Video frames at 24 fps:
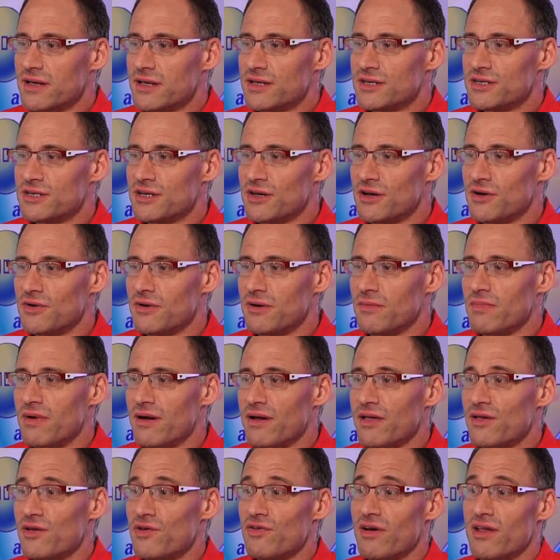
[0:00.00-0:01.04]
So my
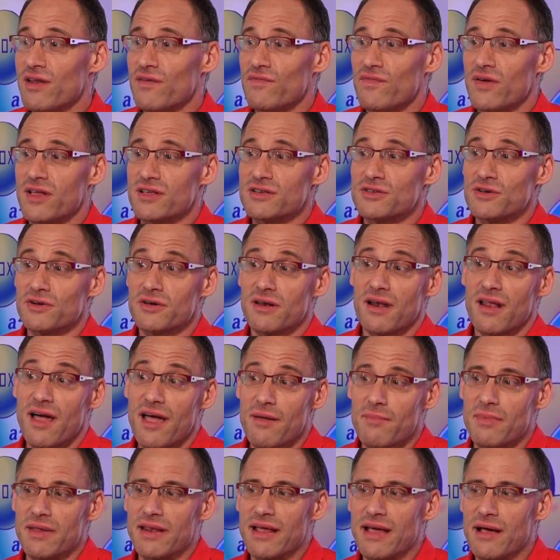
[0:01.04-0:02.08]
Ukrainian friends are not going to
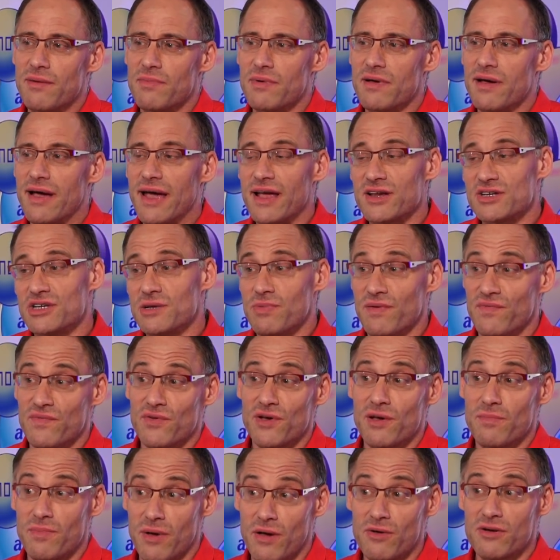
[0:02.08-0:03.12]
like me now, but I actually
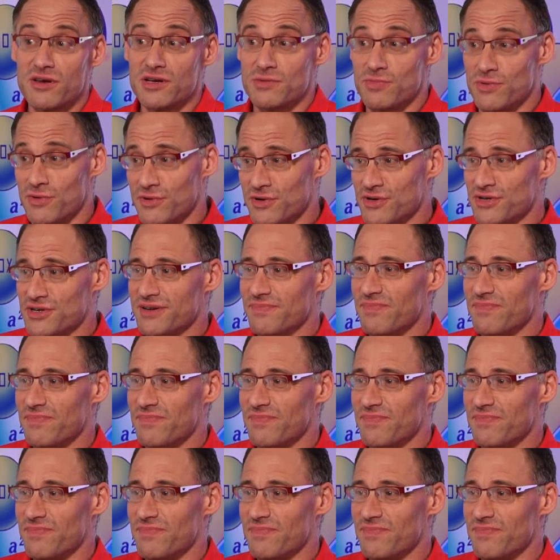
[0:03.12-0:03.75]
prefer Polish borscht.